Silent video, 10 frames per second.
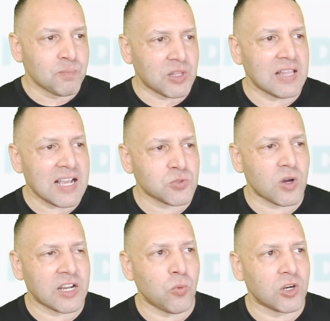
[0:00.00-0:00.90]
The last
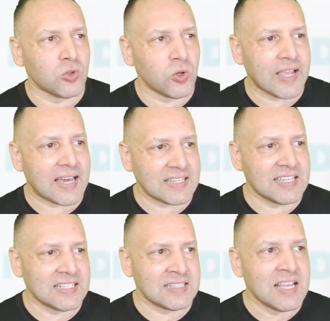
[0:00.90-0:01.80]
one I want to look at
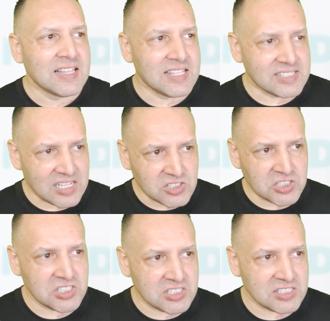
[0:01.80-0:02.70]
in this
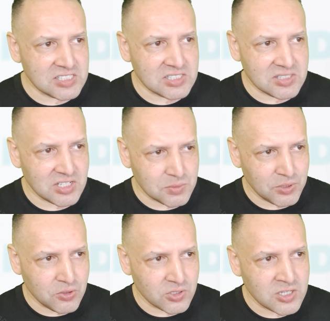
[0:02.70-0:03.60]
shi is this,
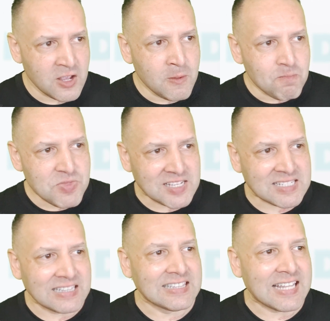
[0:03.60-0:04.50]
because
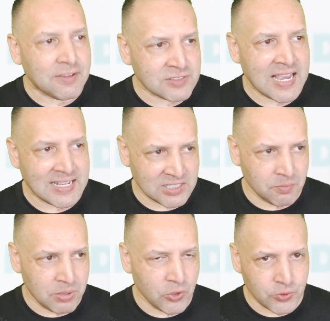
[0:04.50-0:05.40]
this left-hand
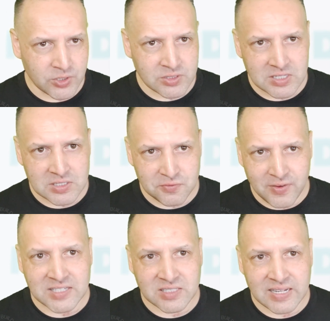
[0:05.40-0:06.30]
component is
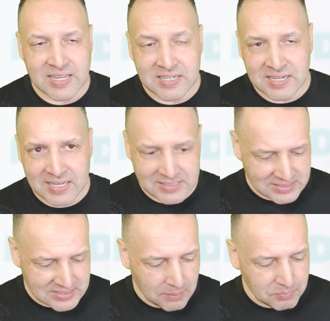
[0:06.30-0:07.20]
fascinating, and it's
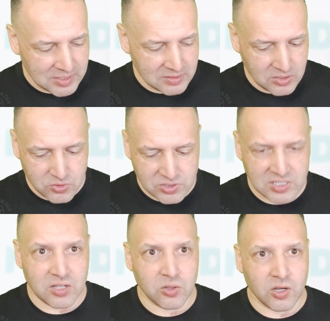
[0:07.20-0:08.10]
something that you
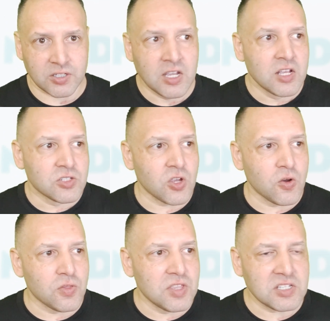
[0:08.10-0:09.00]
see a lot. So
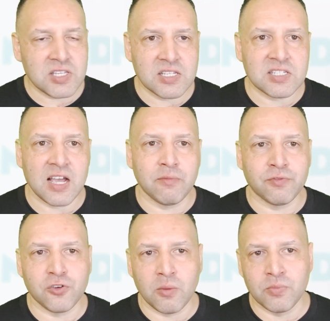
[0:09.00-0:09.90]
this has come
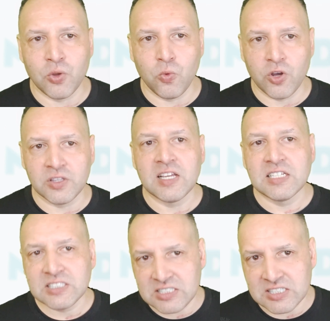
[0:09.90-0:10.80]
from the word
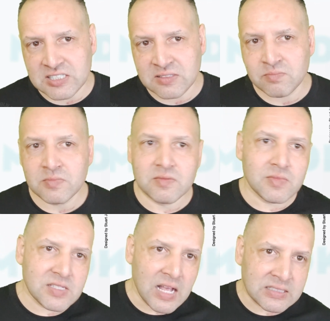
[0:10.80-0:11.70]
xin,
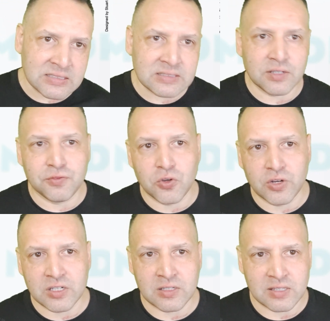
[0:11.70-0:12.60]
san, if you're
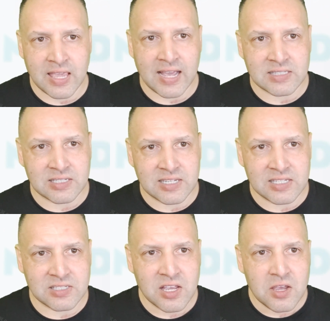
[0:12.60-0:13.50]
in
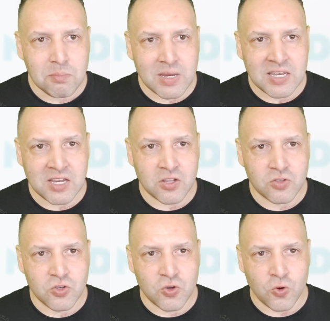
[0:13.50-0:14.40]
Cantonese, meaning
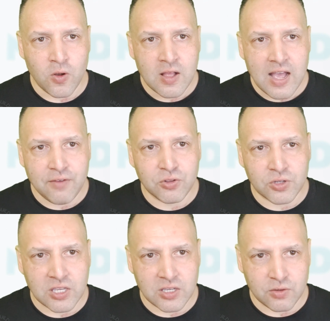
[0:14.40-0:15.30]
new. Have a look here.